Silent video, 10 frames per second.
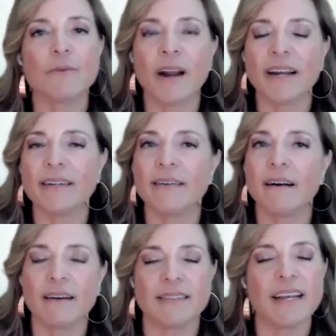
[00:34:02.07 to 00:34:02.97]
right
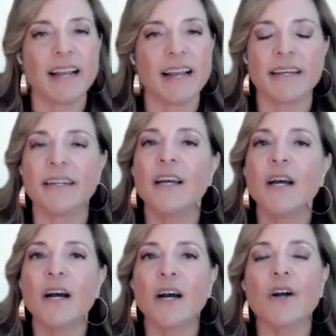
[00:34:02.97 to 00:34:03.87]
on the head.
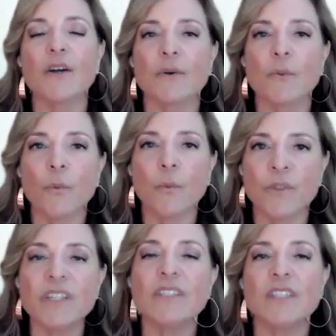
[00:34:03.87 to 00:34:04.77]

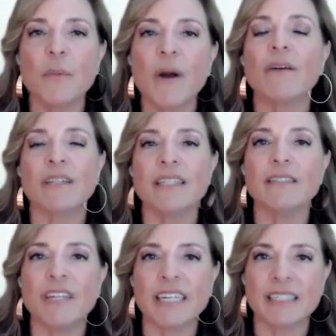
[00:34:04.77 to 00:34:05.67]
This is about
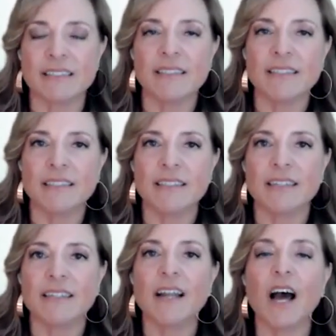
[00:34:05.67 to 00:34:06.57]
living,
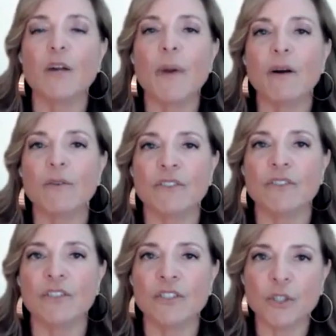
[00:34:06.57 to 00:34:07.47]
not about
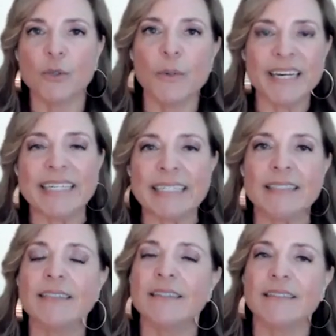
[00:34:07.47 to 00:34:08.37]
doing
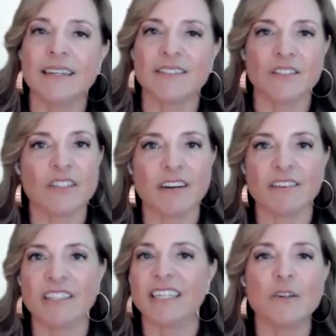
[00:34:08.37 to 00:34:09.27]

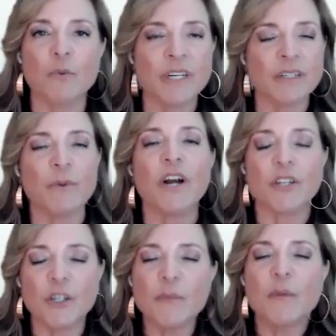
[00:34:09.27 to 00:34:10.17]
necessarily. We are
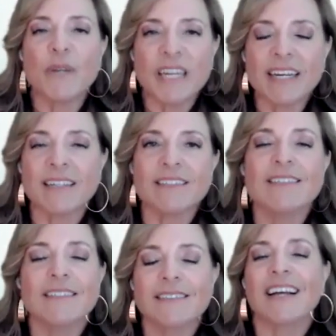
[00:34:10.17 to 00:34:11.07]
human
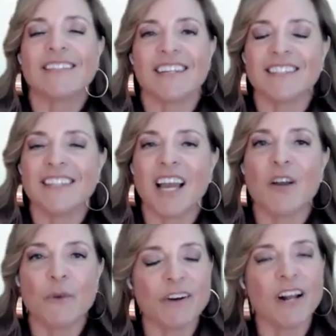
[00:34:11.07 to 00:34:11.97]
beings, as they say.
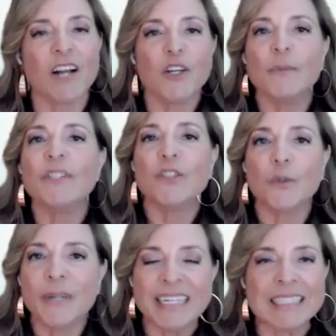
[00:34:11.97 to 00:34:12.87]
We are not human
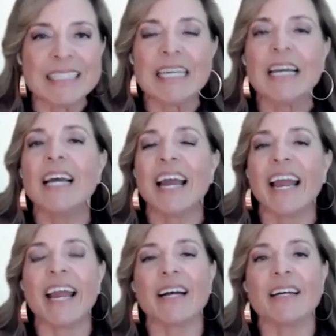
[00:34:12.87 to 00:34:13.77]
doings.
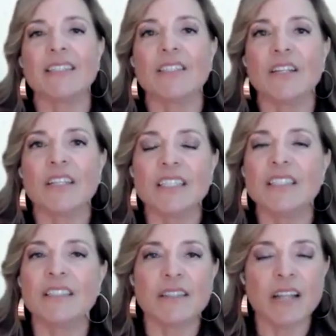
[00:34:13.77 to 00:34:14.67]
And
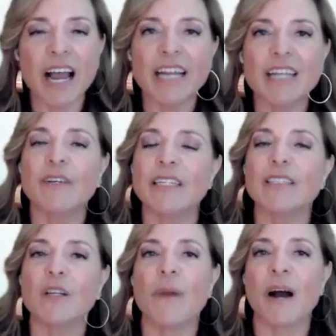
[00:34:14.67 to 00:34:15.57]
this life is
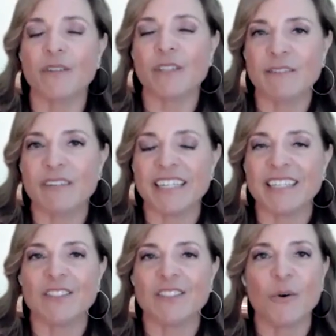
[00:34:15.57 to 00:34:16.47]
about living.
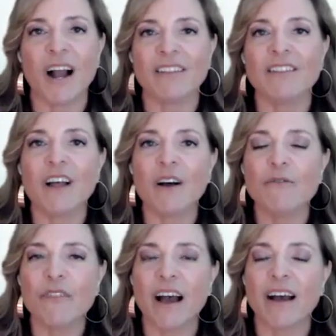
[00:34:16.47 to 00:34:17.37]
And so I
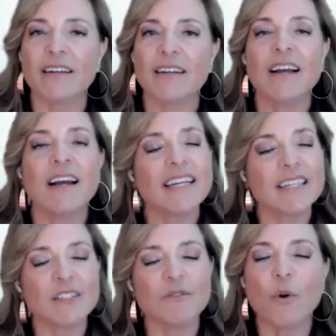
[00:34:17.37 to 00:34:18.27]
love that.
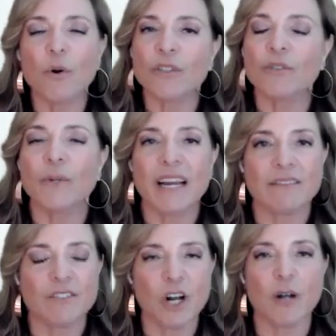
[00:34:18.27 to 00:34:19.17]
Yes, of course, we
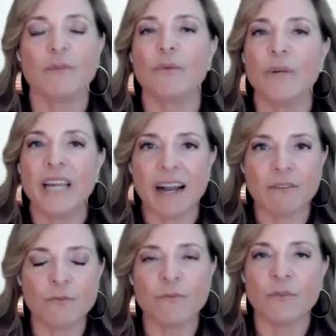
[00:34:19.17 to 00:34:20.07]
have jobs and we
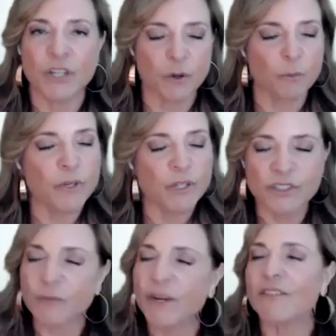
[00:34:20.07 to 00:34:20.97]
have, bills
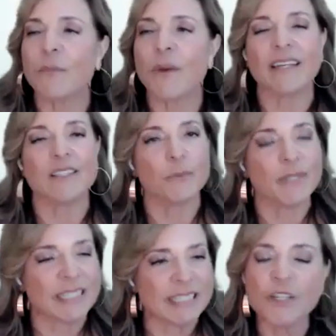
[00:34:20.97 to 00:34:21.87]
that we have to pay. So we
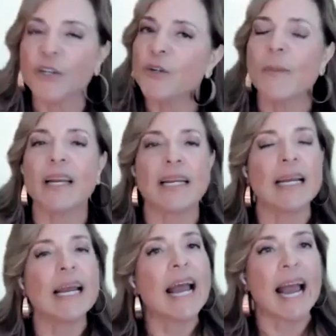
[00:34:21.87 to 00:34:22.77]
need to earn money.
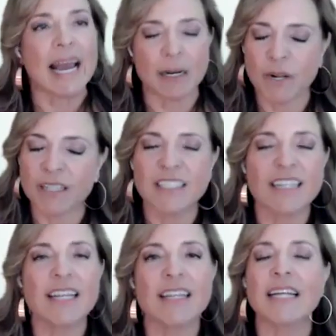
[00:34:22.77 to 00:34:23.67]
And I'm not
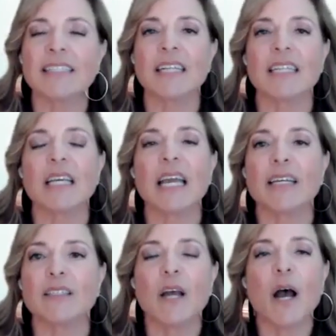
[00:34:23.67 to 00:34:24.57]
saying that that's not the
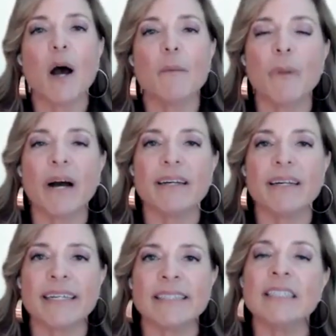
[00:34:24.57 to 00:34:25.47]
case, but
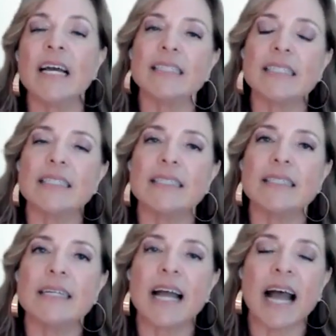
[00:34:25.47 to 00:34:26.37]
it doesn't
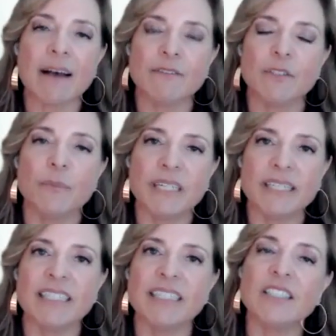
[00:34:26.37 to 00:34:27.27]
have to be
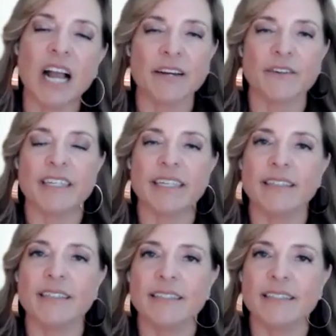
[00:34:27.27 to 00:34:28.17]
the entirety